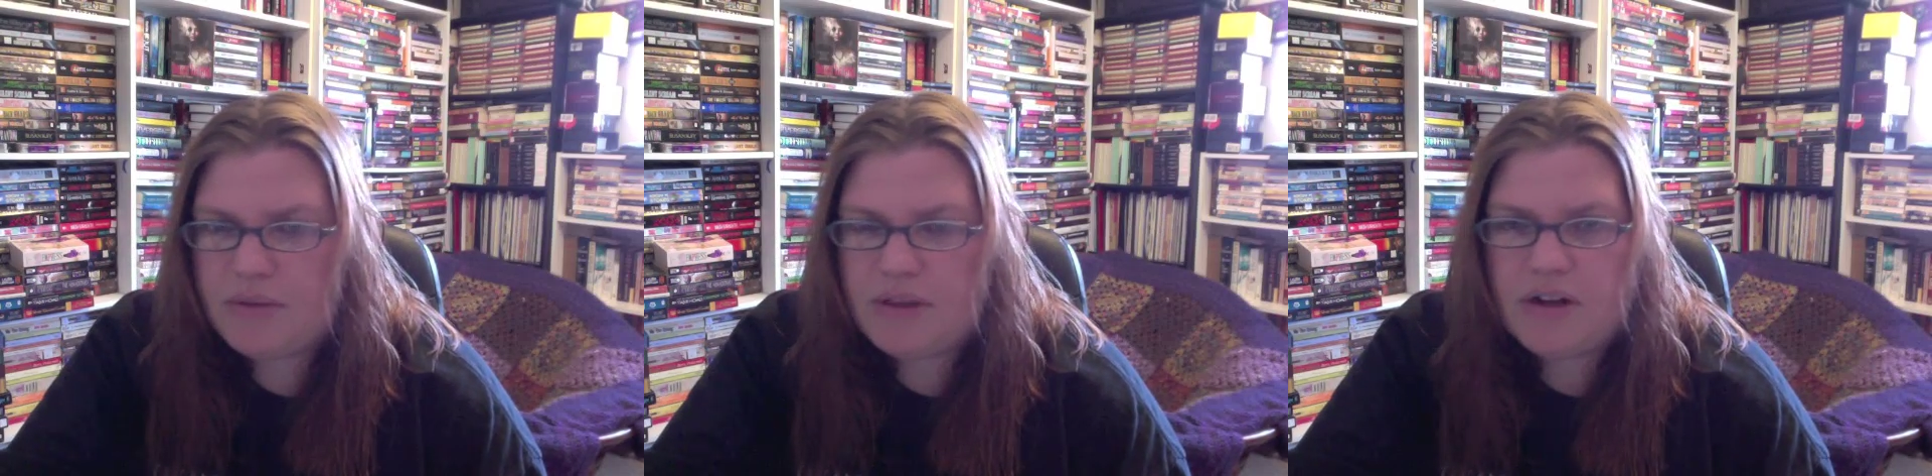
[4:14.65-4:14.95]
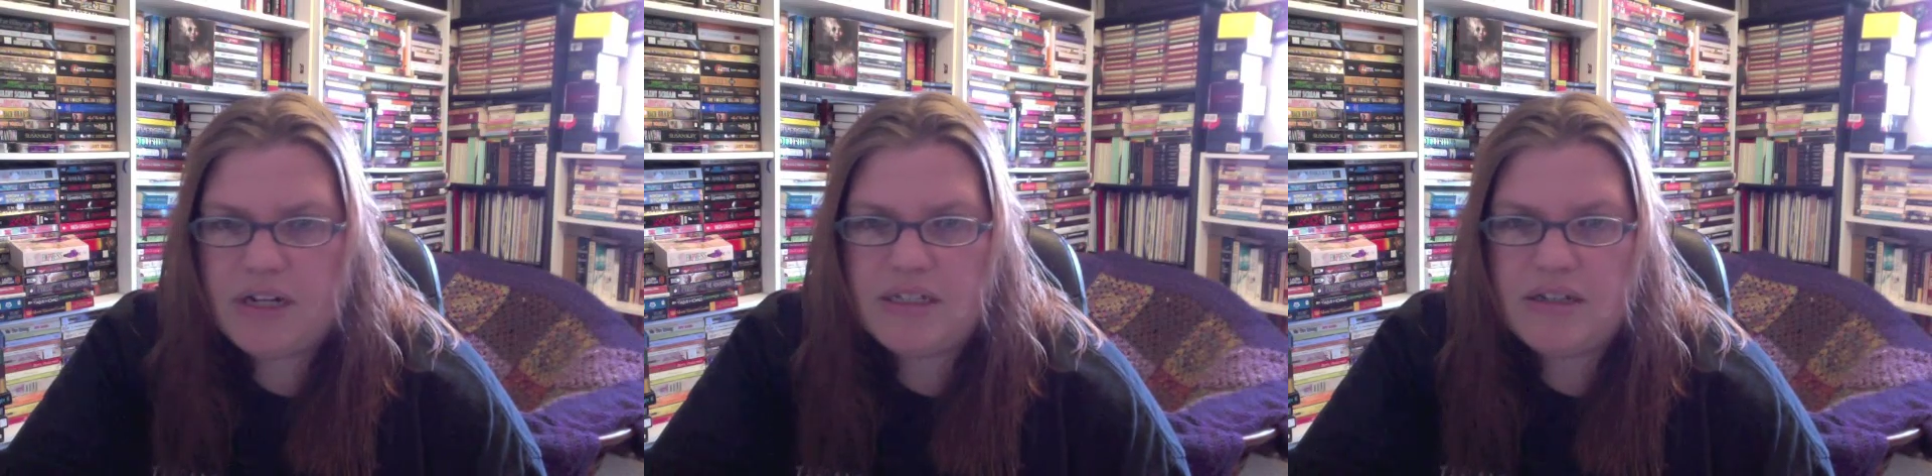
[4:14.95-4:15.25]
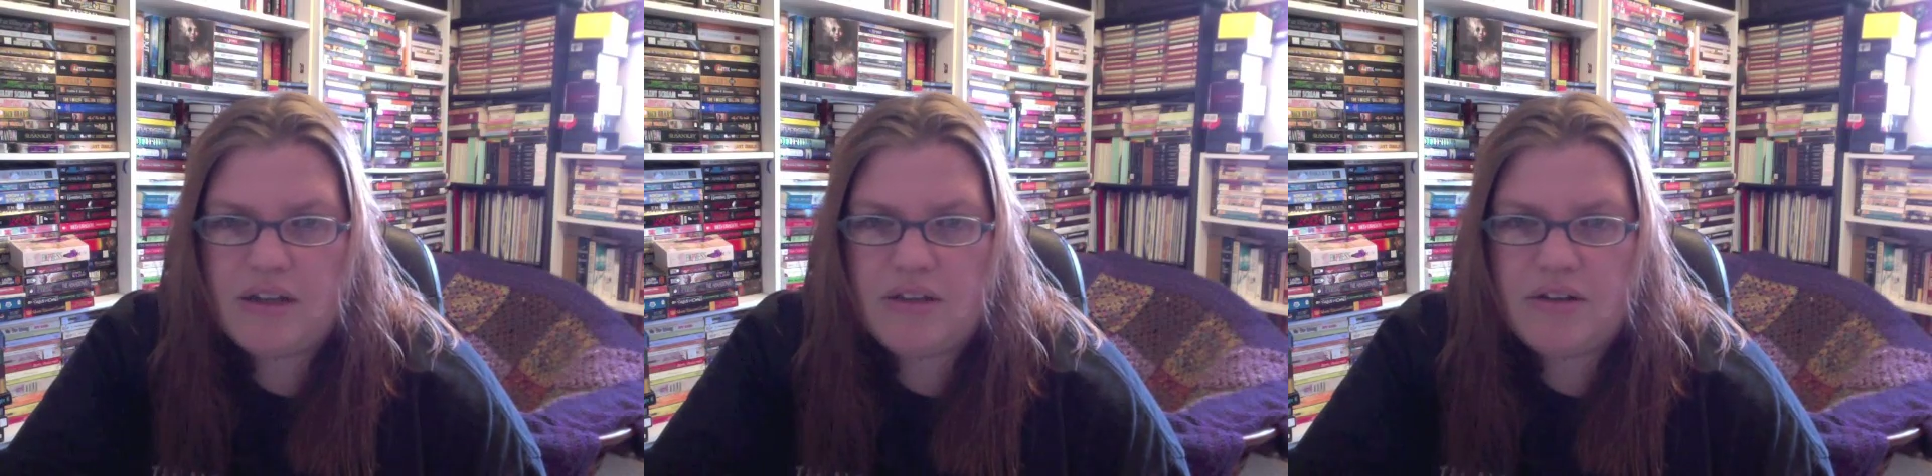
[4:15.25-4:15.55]
but there is
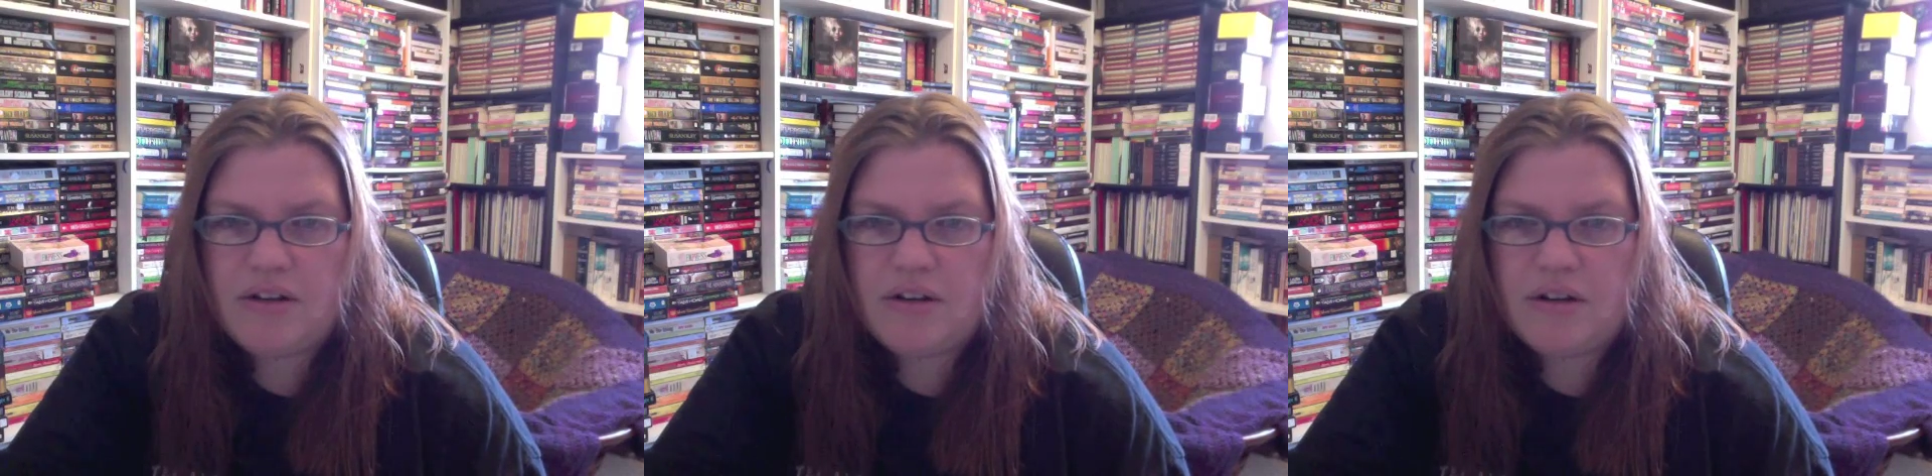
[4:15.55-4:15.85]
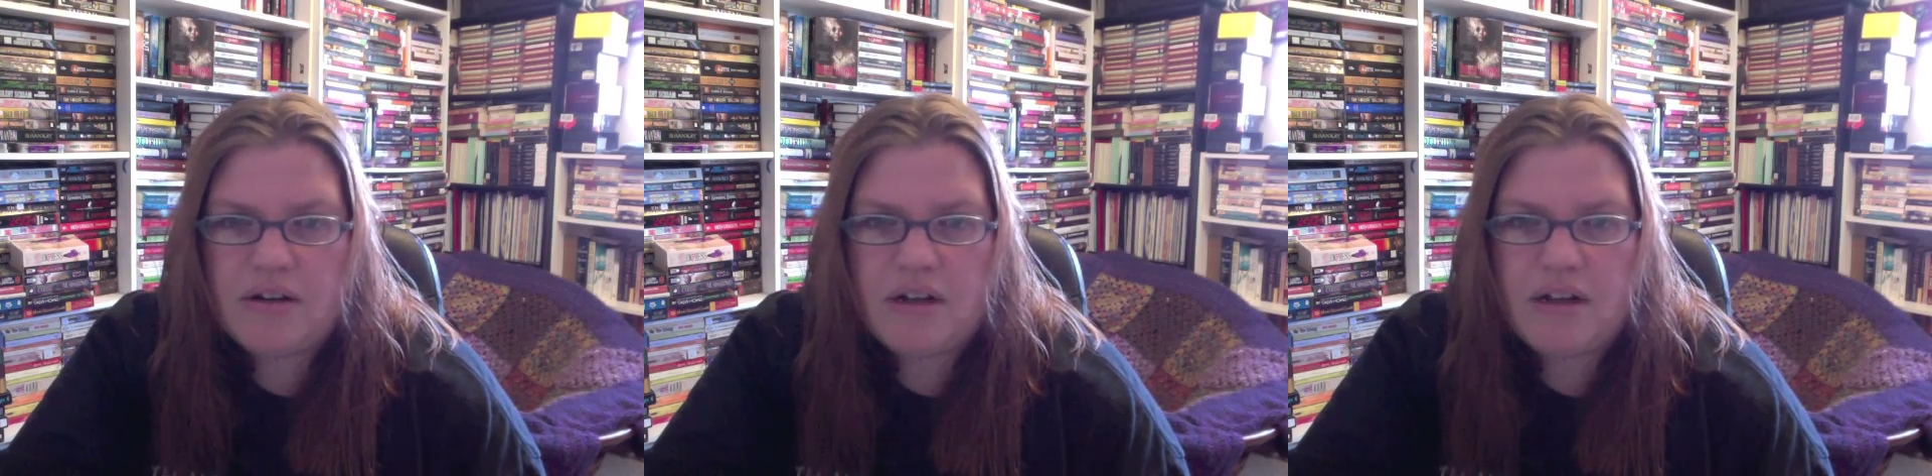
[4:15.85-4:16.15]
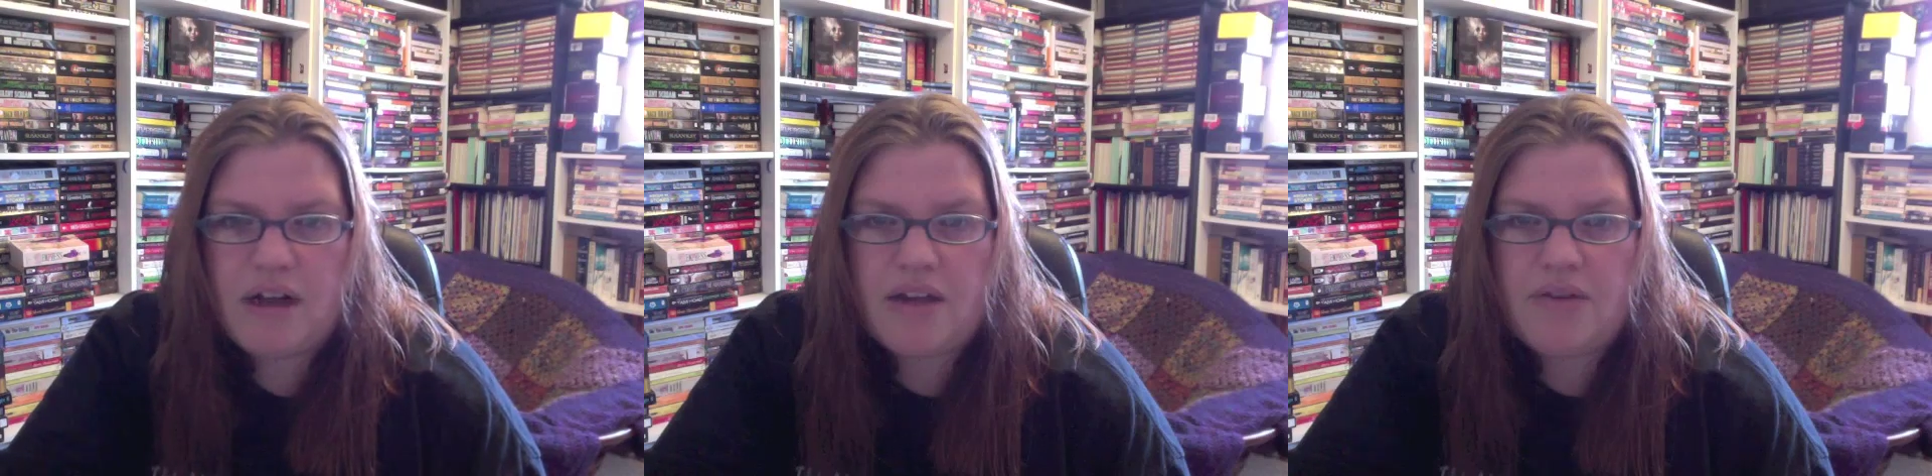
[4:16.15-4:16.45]
another
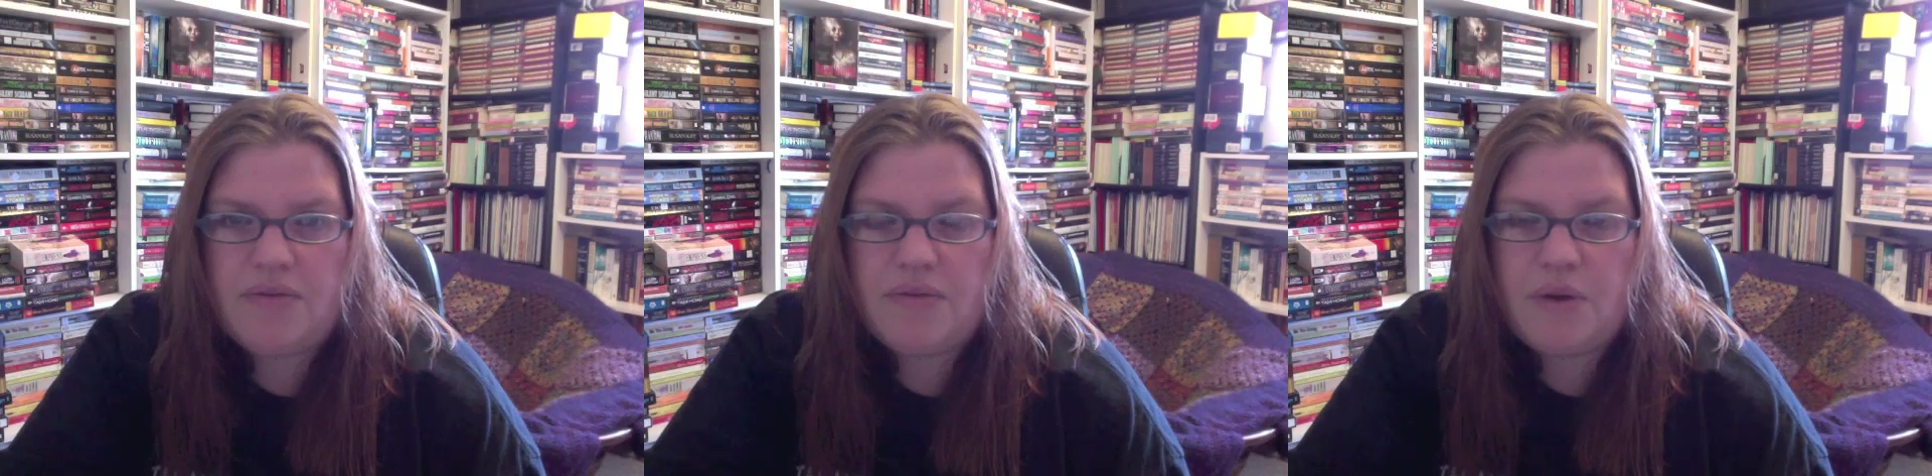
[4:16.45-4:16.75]
kind of